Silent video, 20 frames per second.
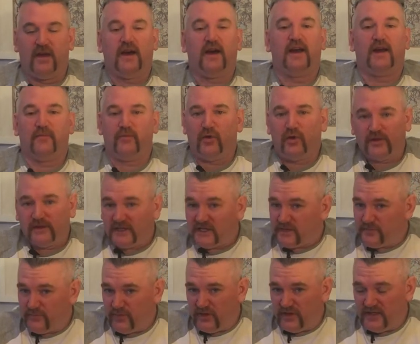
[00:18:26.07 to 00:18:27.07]
I am not
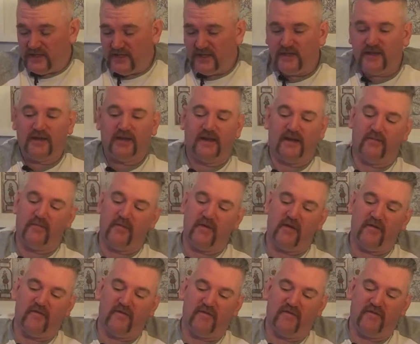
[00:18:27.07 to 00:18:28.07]
disappointed. I'm
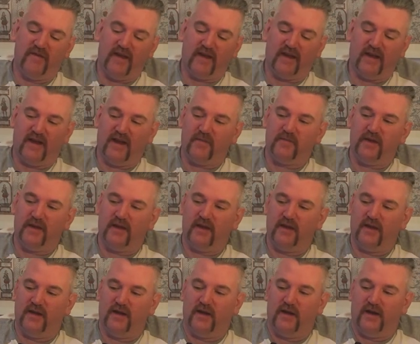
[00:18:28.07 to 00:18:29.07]
very happy,
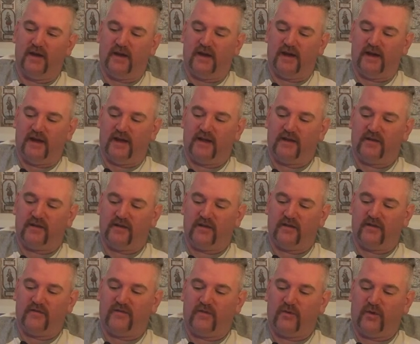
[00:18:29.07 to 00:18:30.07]
and
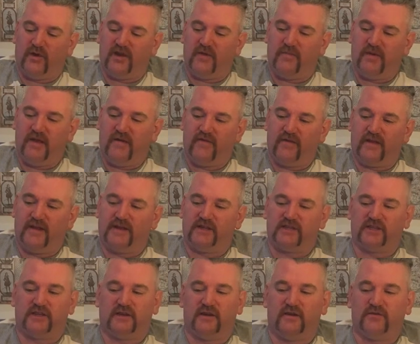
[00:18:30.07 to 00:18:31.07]
for what you pay for
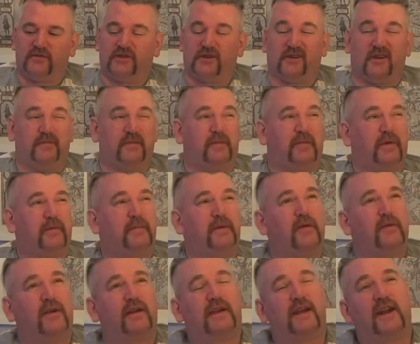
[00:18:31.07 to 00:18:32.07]
this, it's around maybe about,
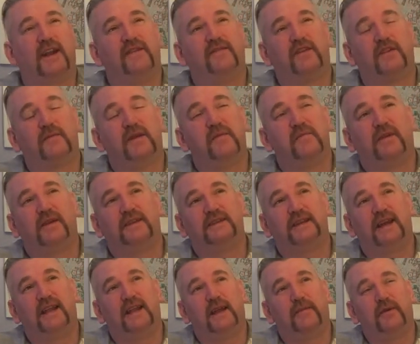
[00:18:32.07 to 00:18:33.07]
I can't even remember
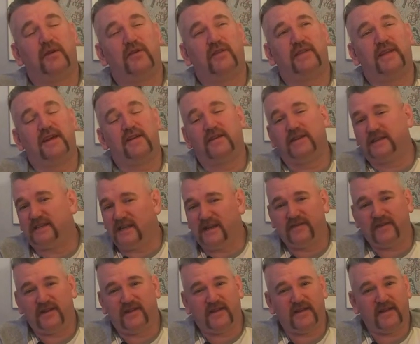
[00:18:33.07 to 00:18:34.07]
exactly, about
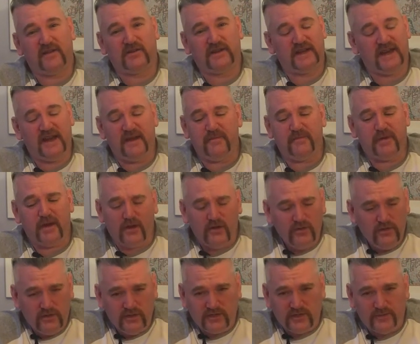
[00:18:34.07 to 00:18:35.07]
£37,
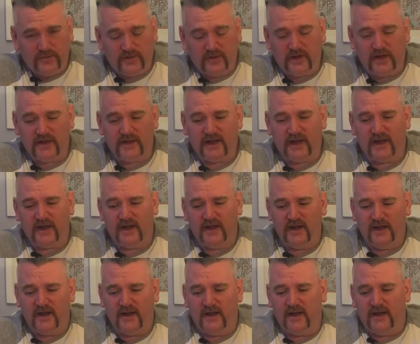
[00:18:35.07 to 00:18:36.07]
£38, something like that.
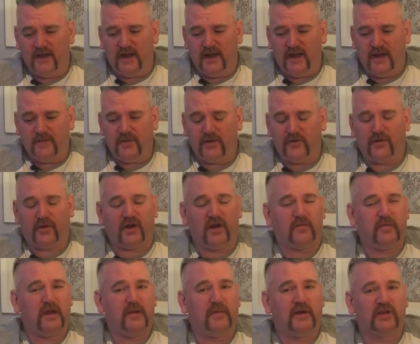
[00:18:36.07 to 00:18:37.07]
You're not going
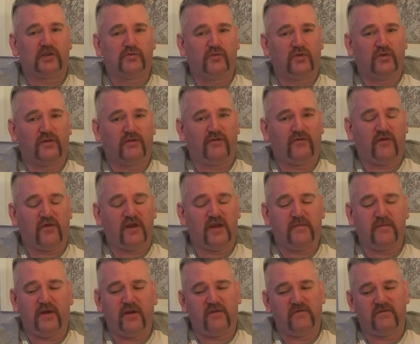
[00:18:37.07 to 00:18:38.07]
to pay much more than
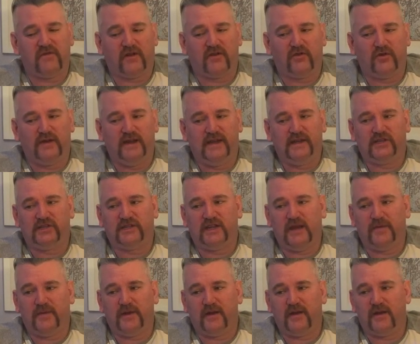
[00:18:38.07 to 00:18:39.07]
£40 for a non-age
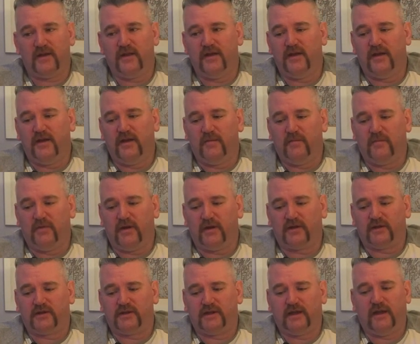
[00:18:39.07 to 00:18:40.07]
statement,
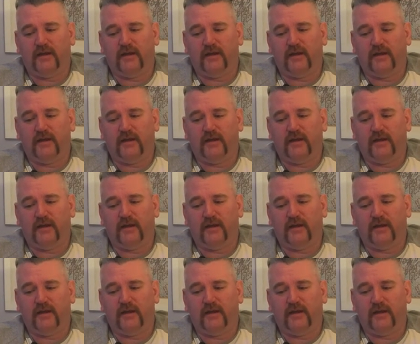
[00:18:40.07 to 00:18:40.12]
but